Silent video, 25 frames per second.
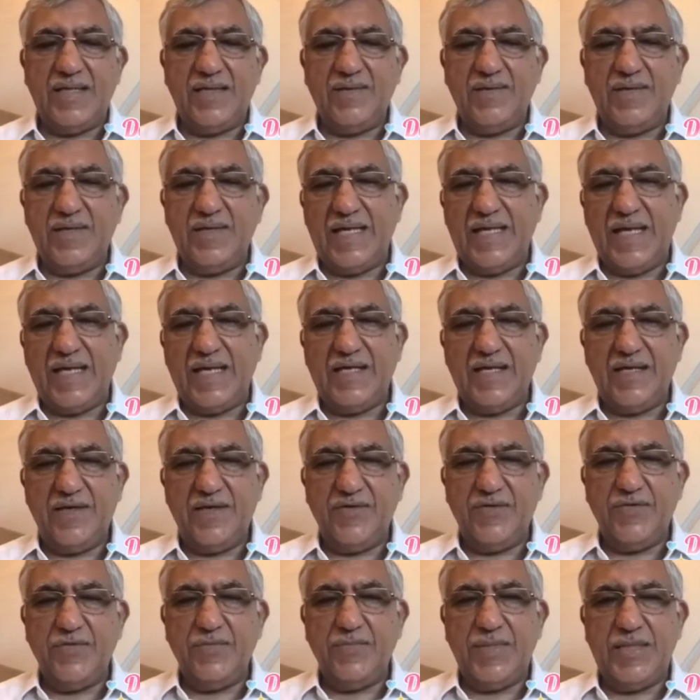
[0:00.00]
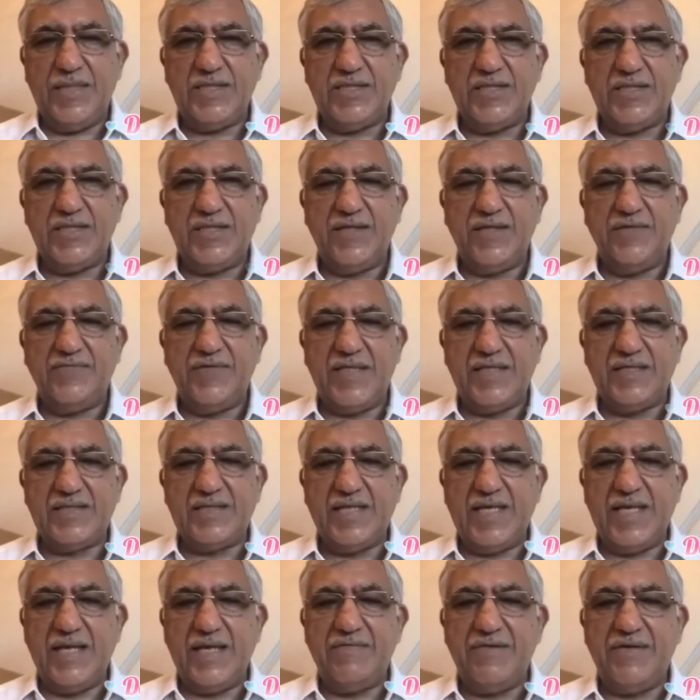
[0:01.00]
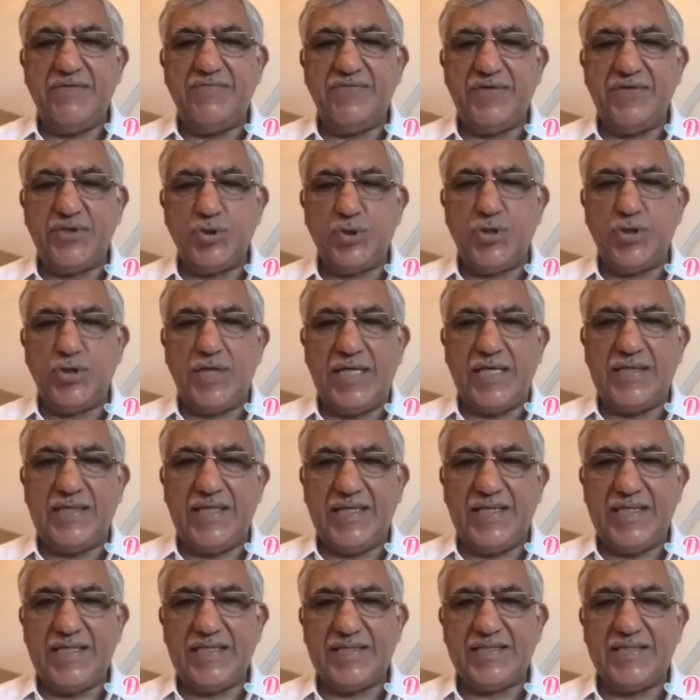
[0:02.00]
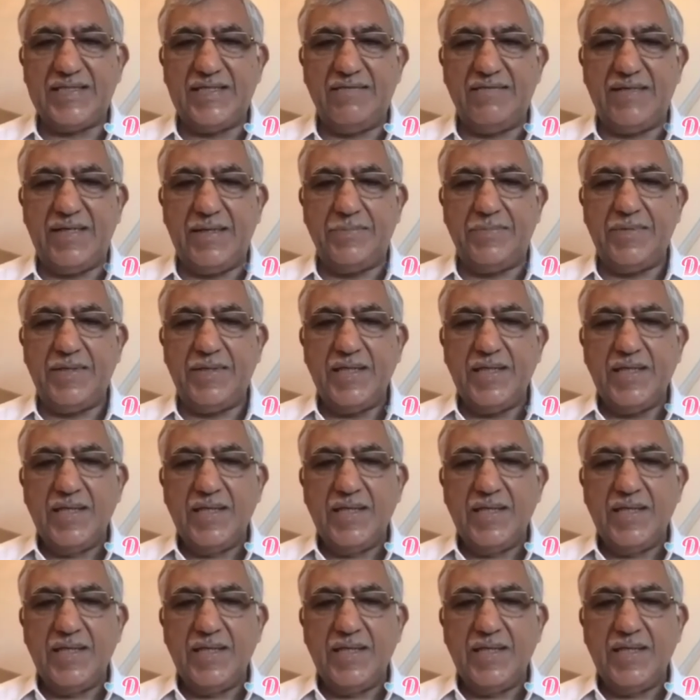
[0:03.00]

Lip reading: like you mentioned, if there's an AV fistula that has developed,